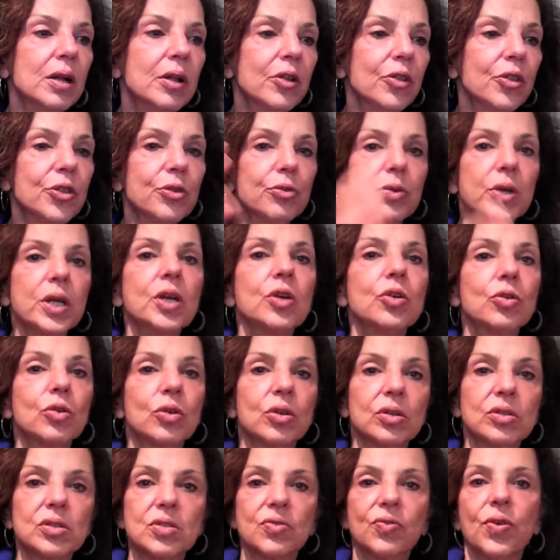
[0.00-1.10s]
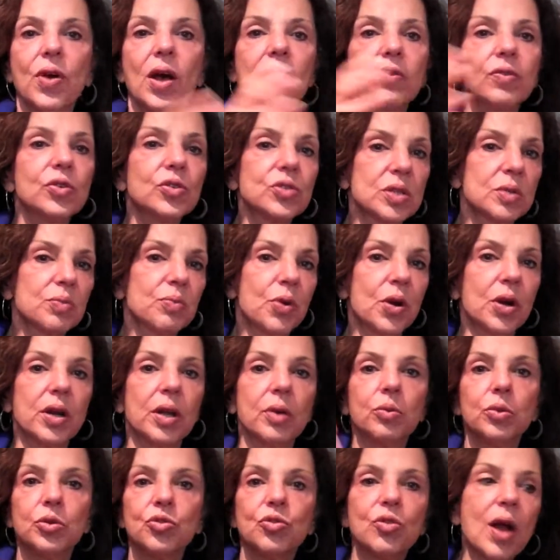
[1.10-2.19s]
three girls, 5 years apart, I
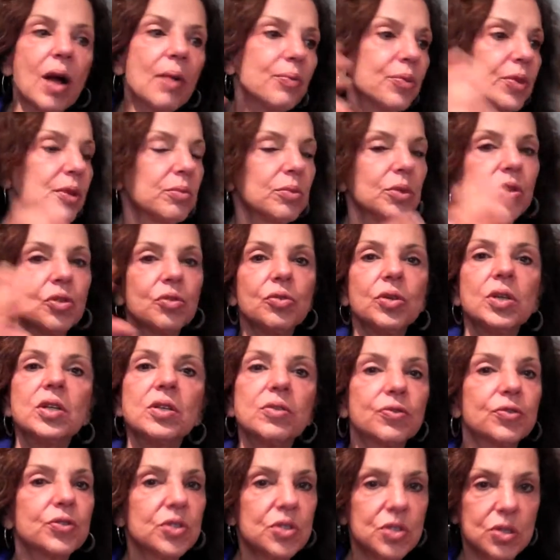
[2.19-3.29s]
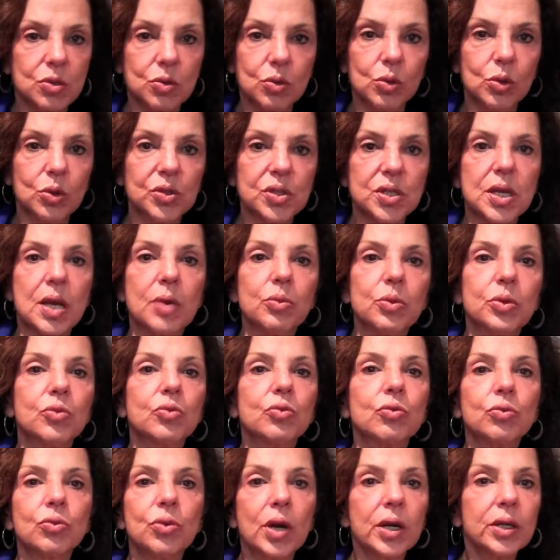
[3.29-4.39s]
would drop them at three different schools. I
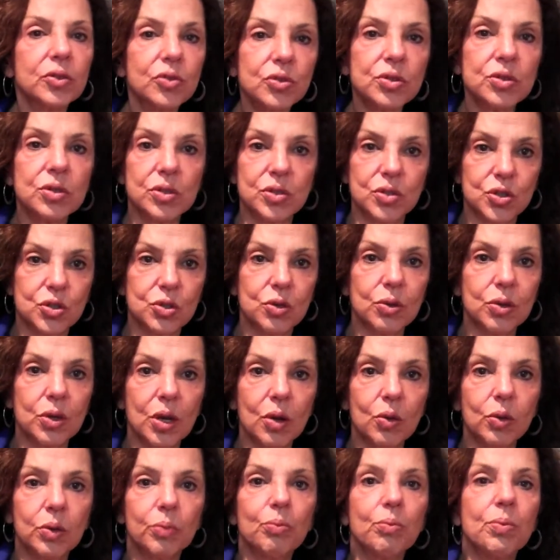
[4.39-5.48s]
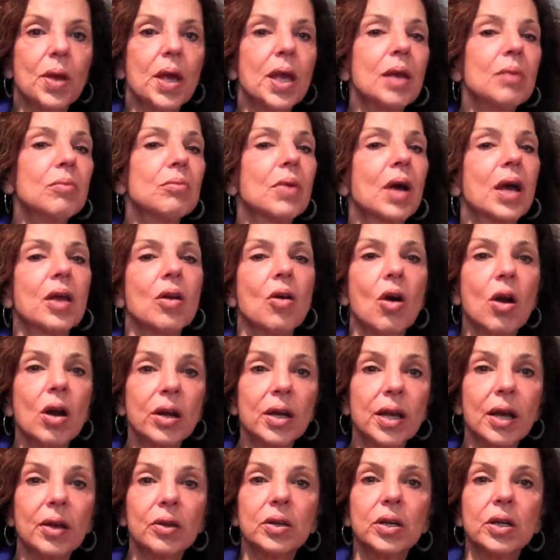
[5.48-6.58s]
would run to the studio and paint my heart
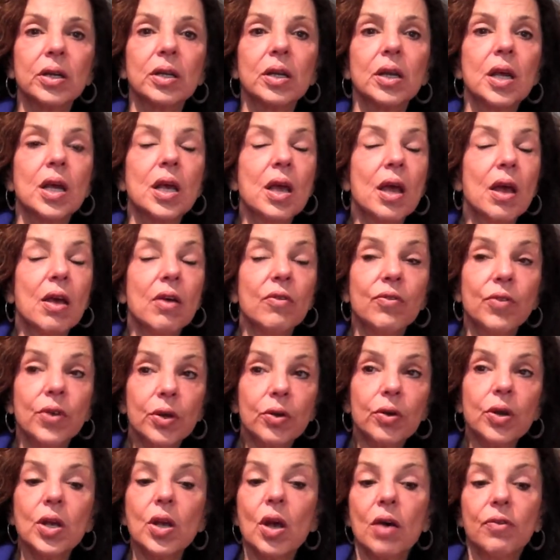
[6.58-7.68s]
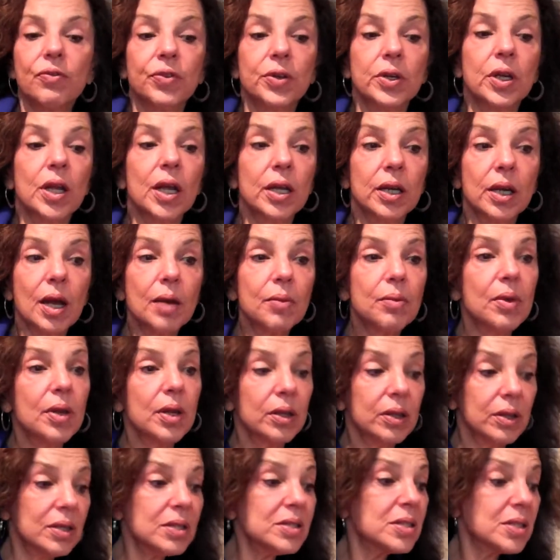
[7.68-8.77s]
out. And very often, and
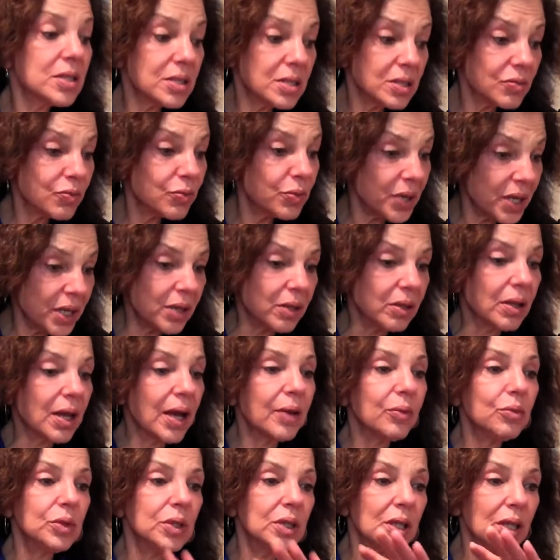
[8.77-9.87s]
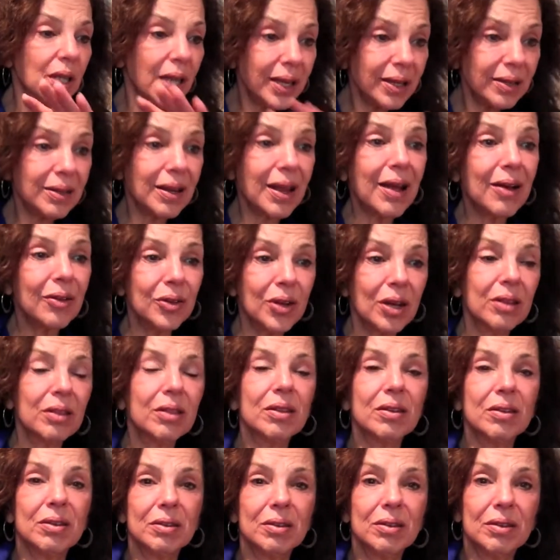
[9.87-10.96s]
this is real, I would lay down on
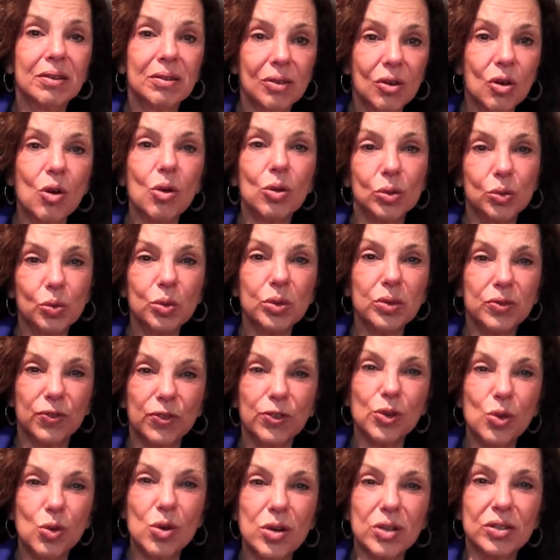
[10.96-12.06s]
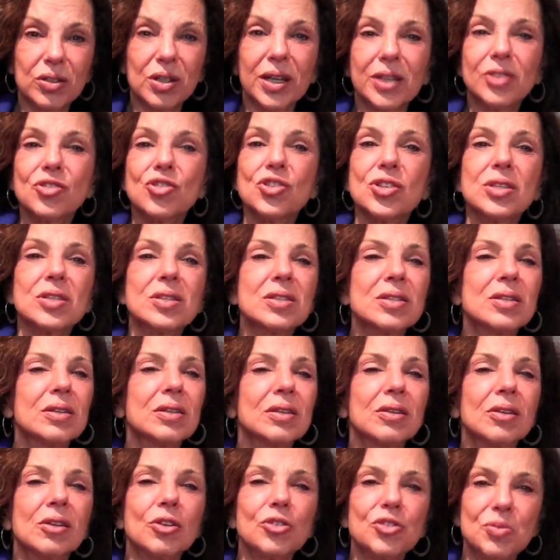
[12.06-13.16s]
the cold wood floor, like just to
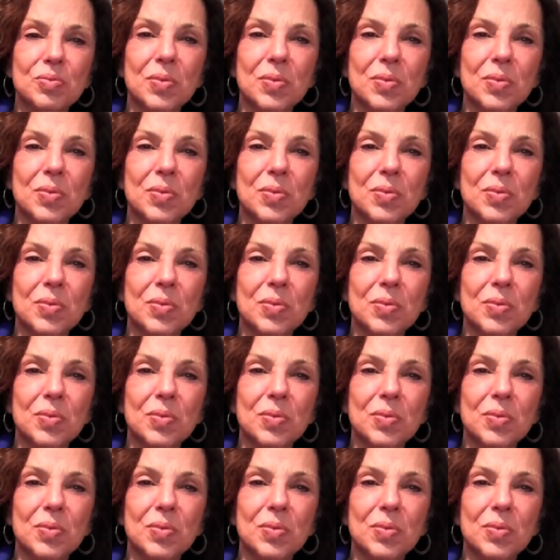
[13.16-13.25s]
close